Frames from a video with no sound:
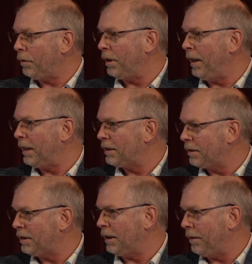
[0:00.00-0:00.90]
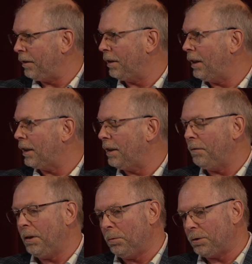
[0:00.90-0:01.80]
for the next significant
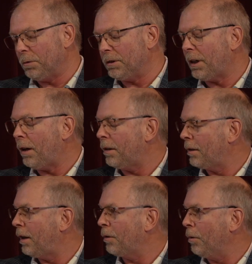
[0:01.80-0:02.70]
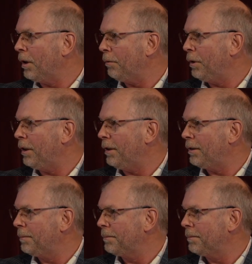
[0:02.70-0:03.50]
activity, which was our our goal that weekend.